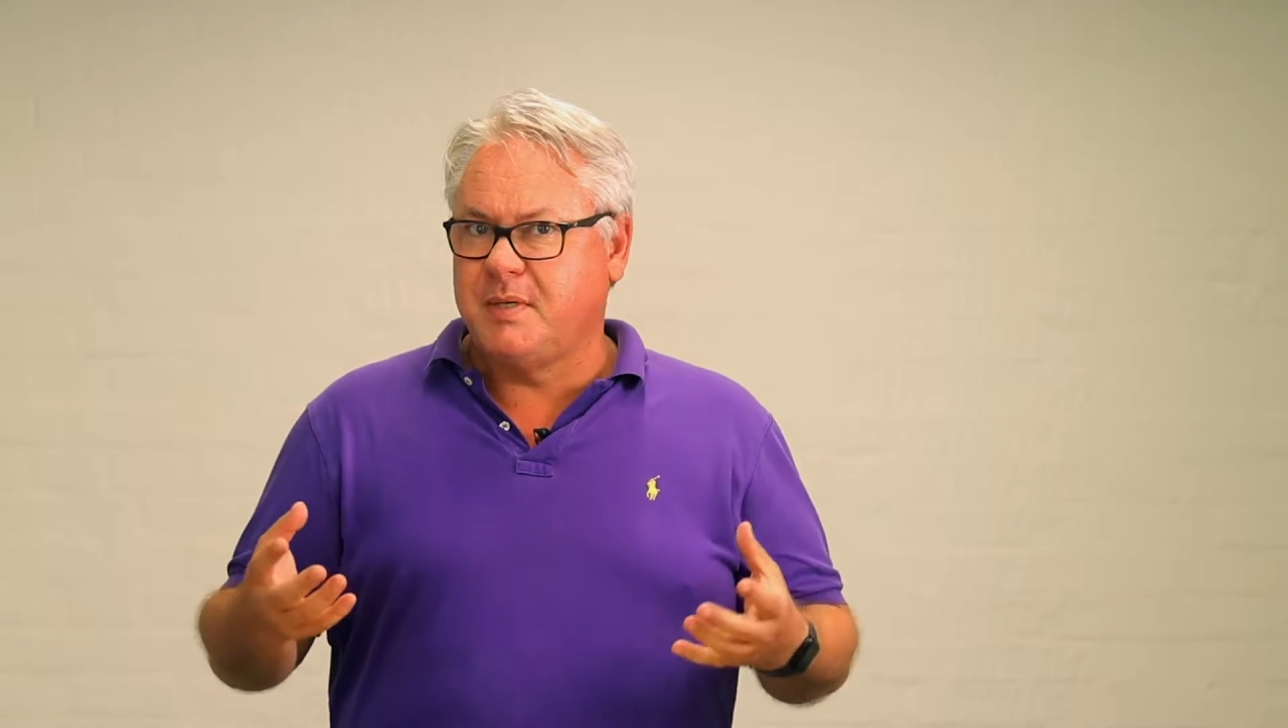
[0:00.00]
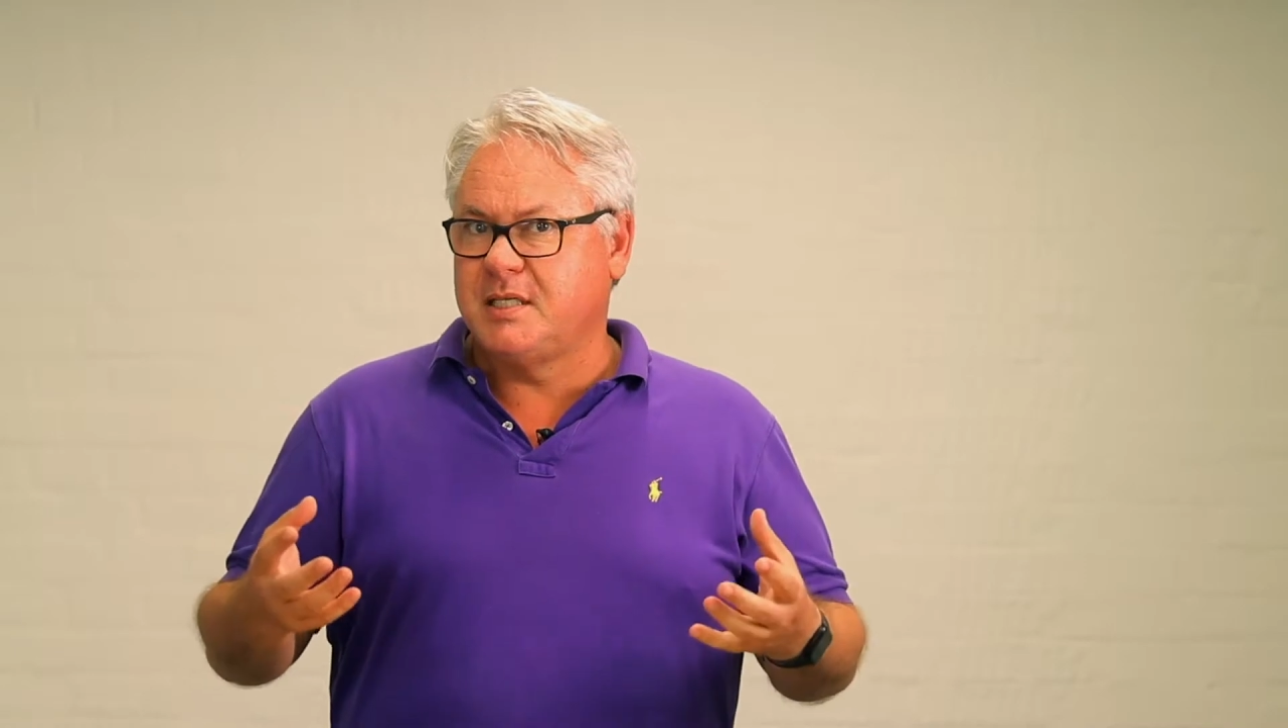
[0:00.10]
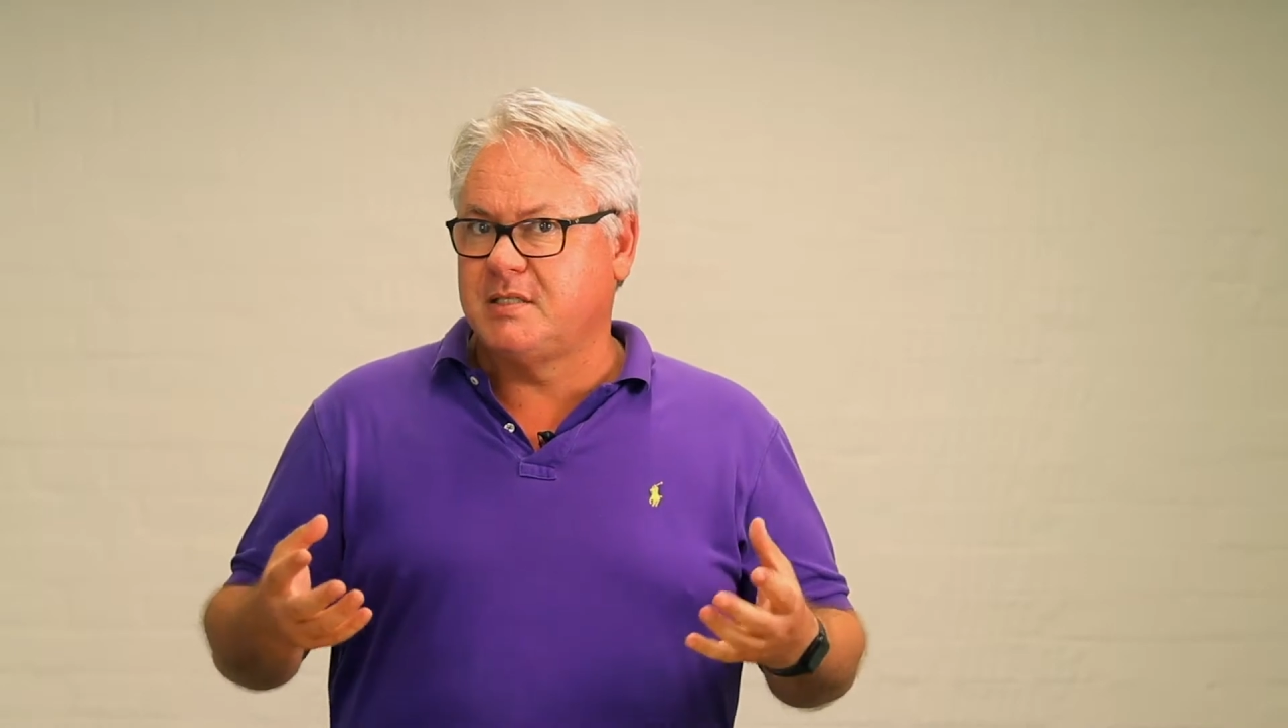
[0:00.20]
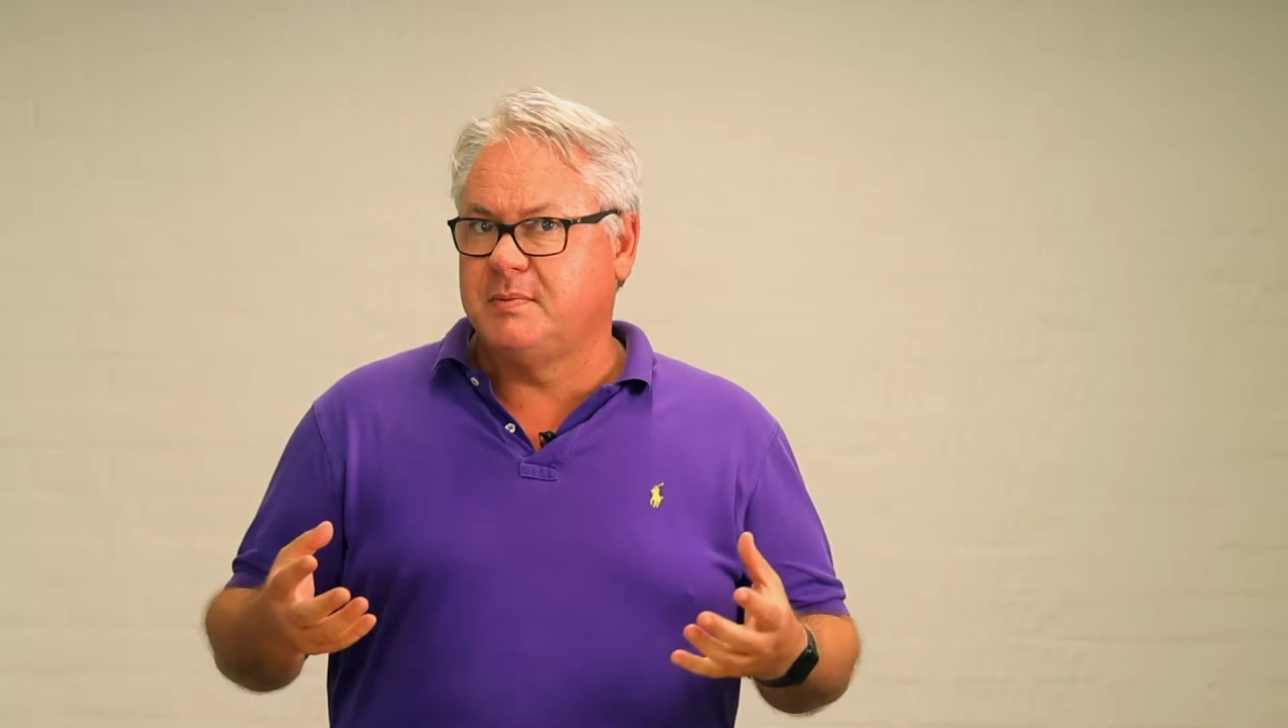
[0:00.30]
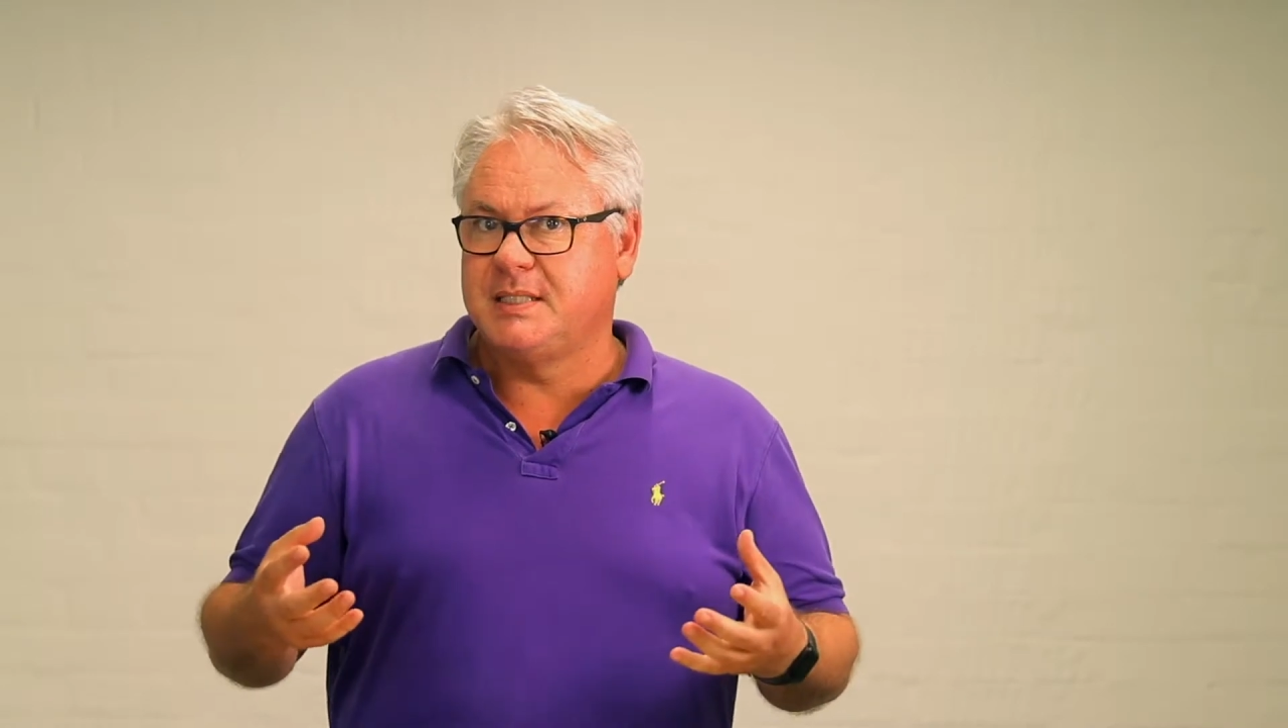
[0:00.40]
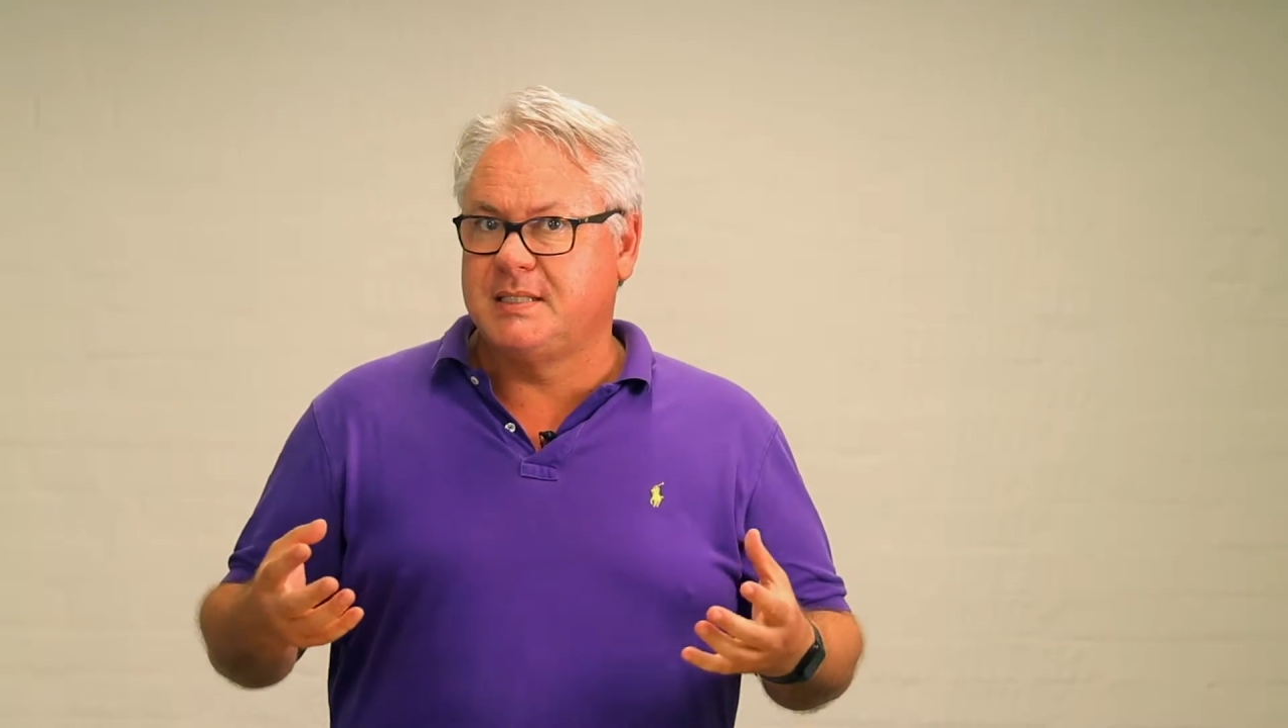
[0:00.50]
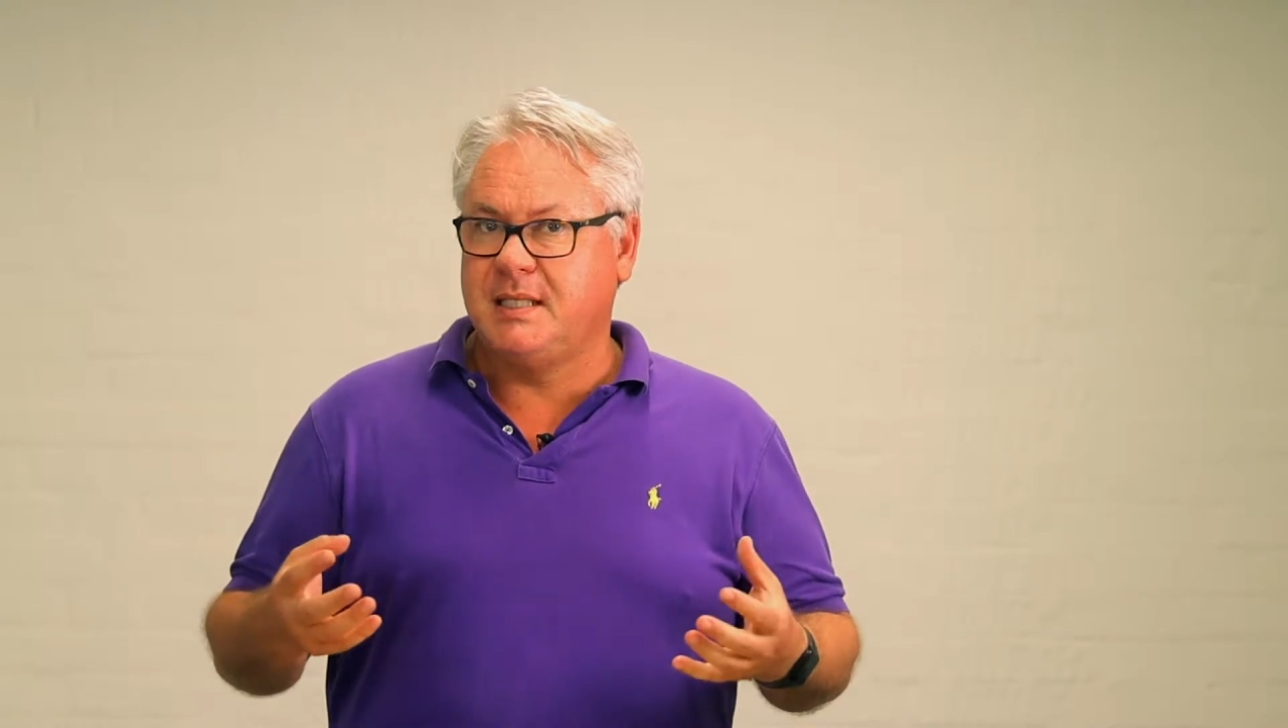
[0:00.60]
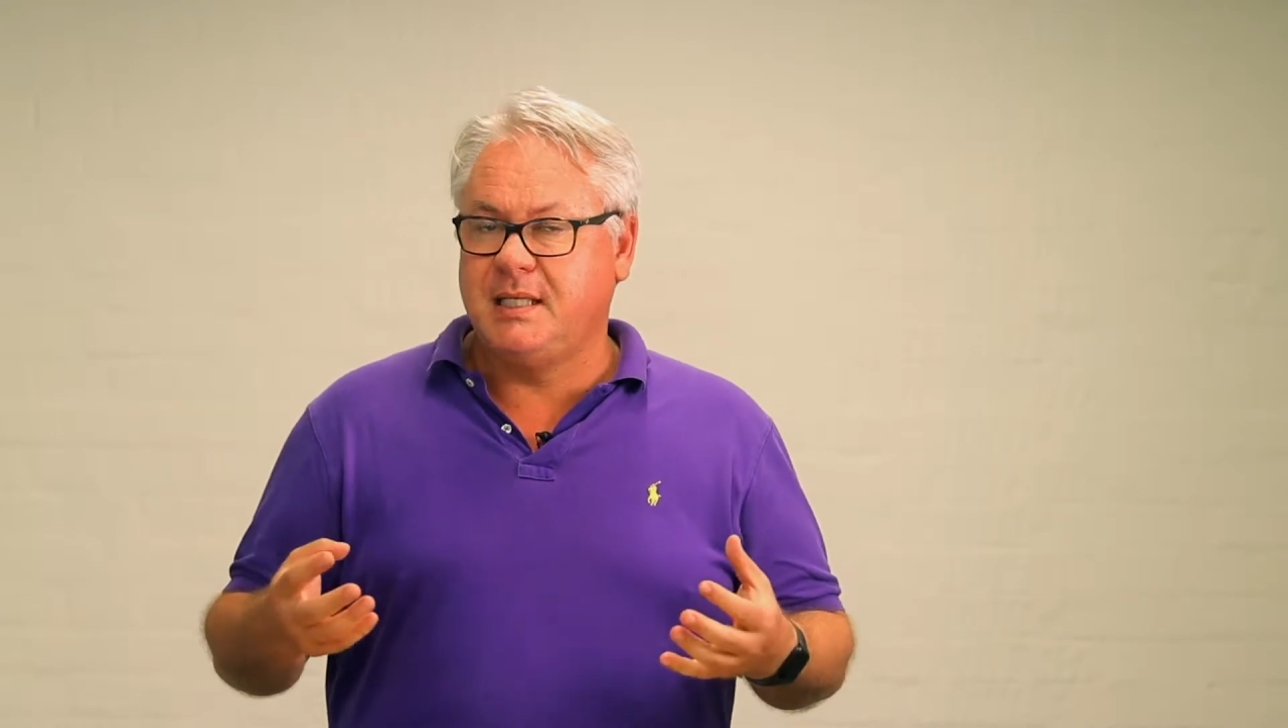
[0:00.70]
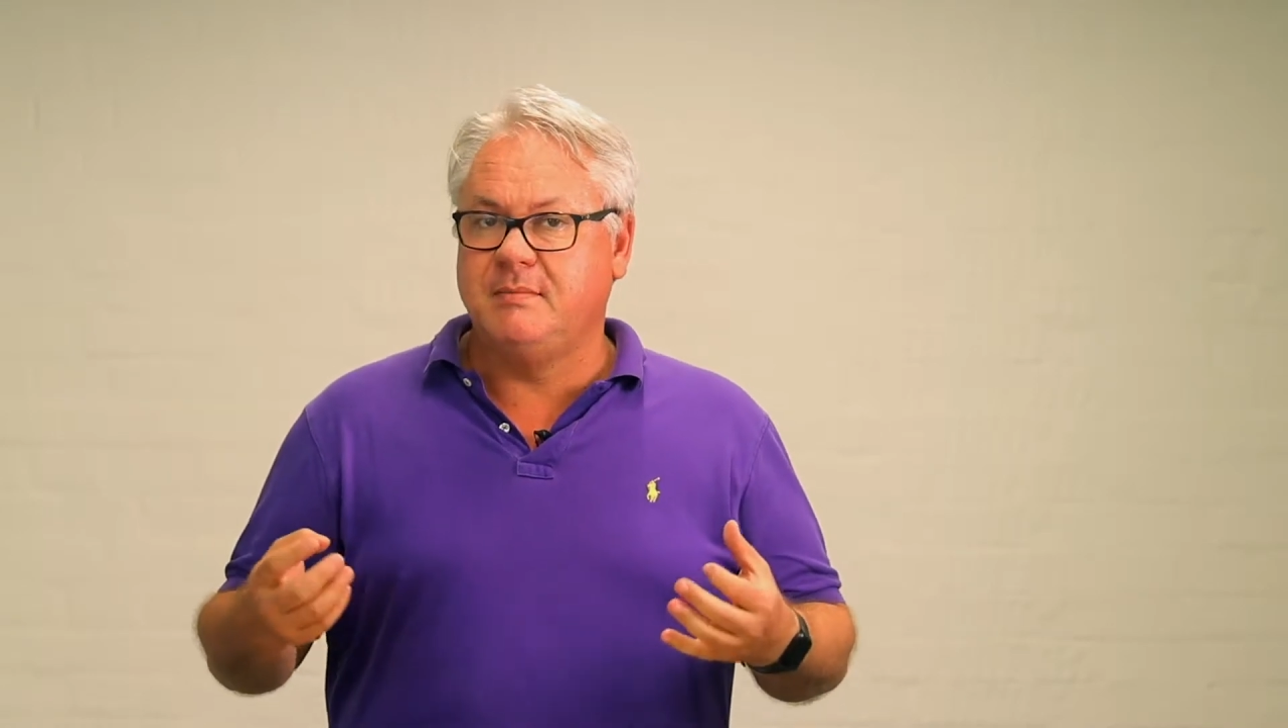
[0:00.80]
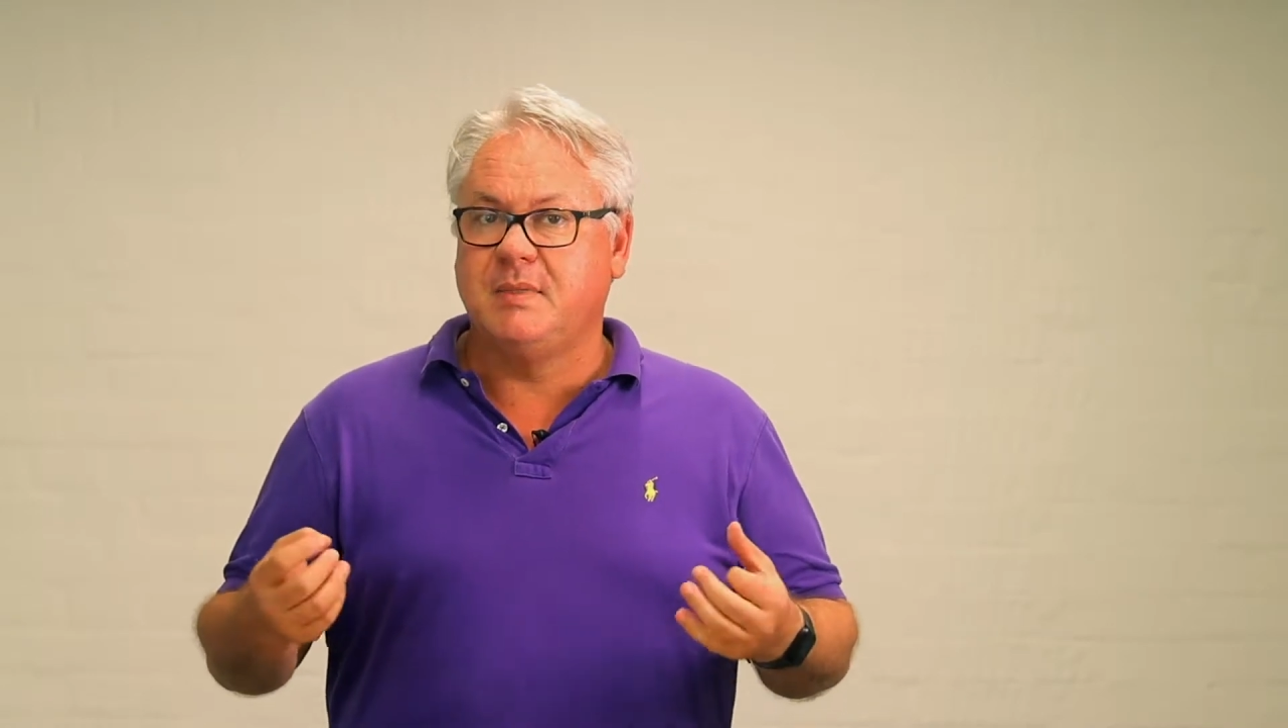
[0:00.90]
management
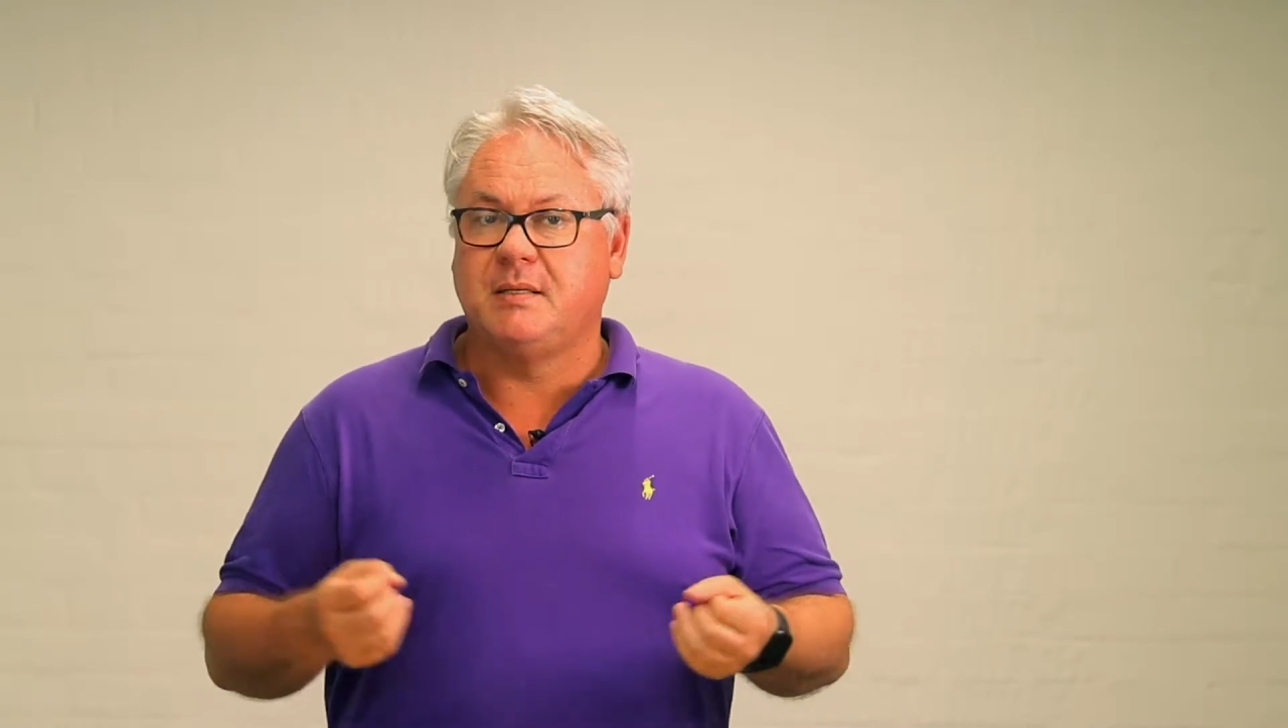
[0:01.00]
team,